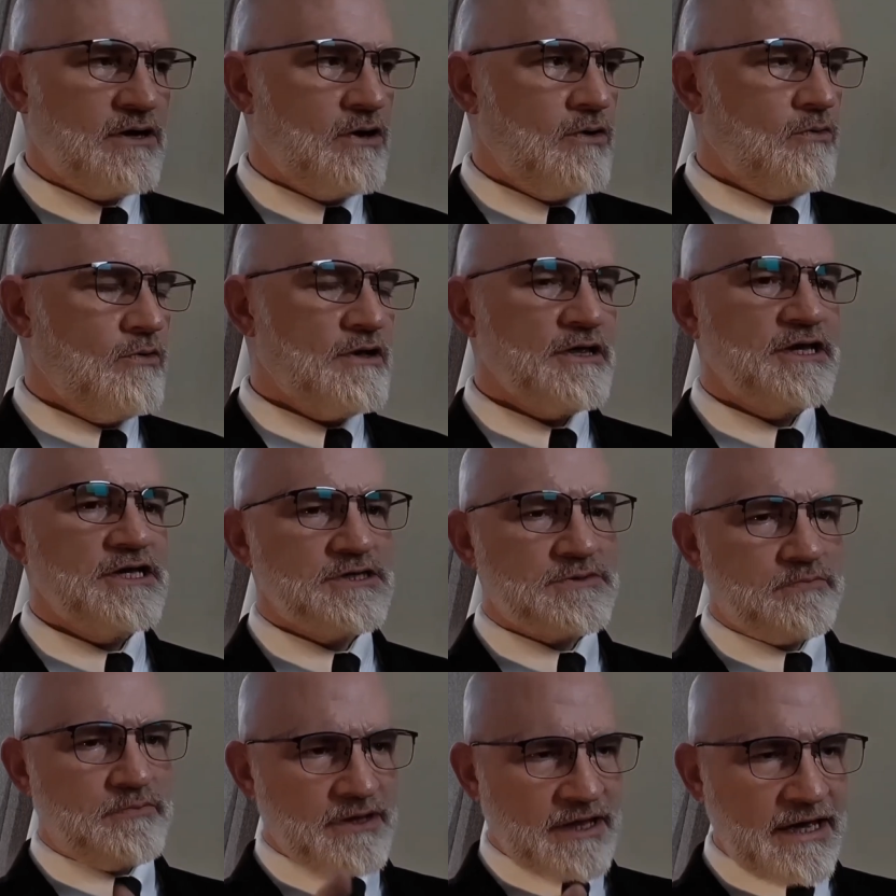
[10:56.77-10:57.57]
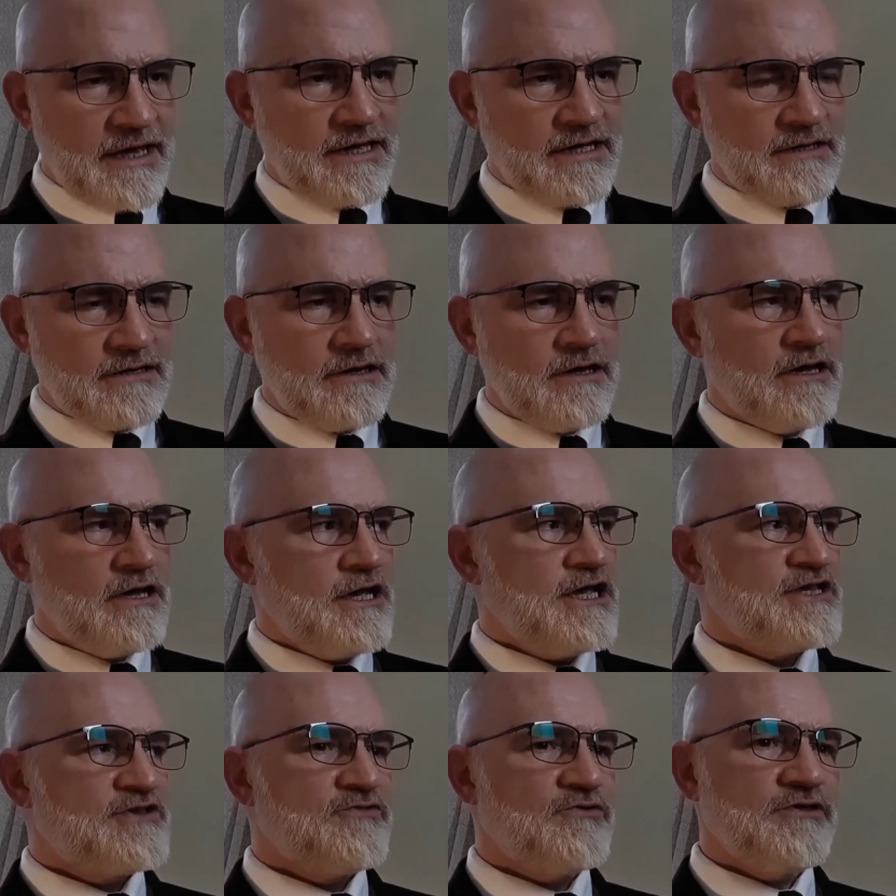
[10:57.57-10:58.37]
well, his plan
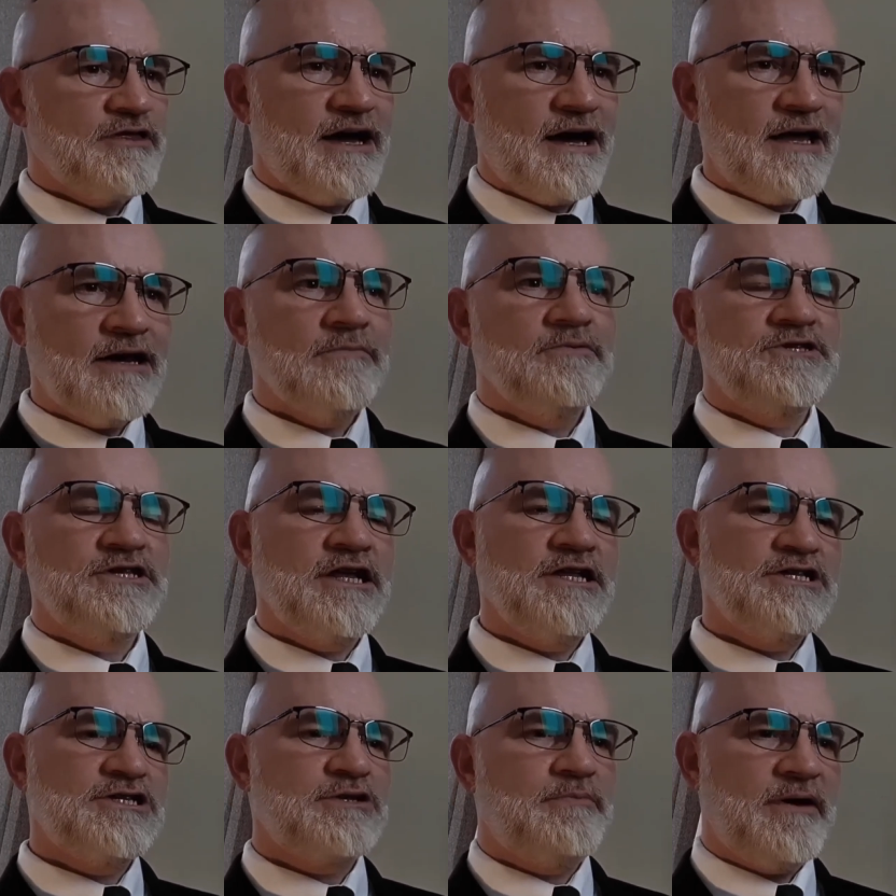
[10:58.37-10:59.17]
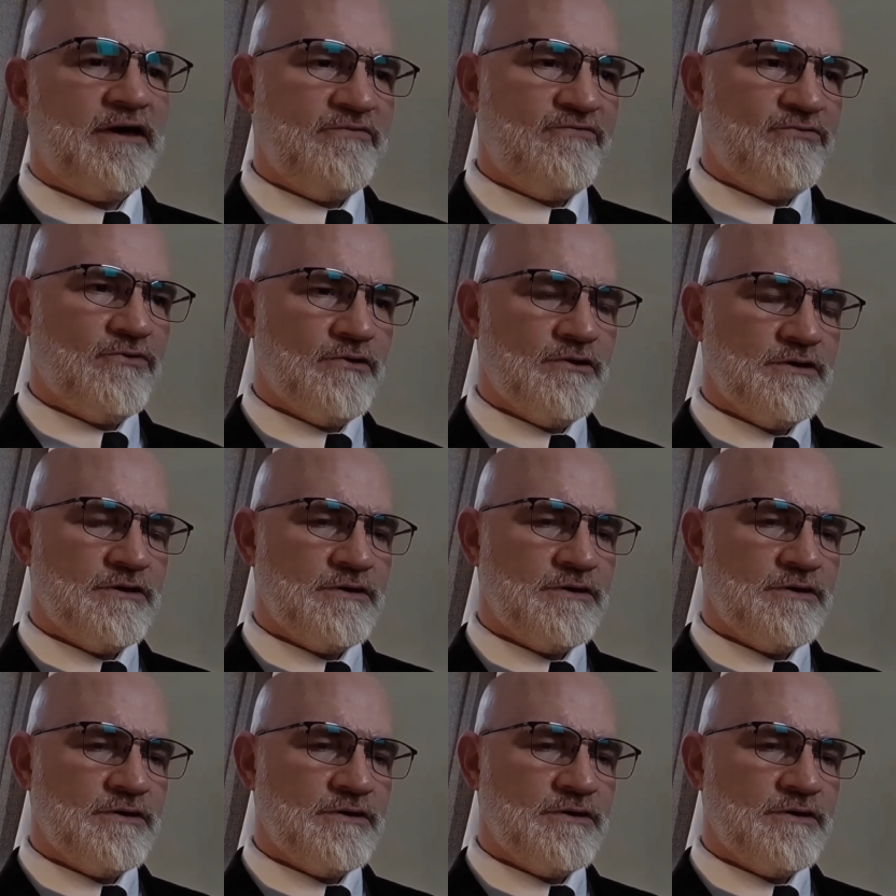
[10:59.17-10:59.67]
is for the Arab states to pay for it.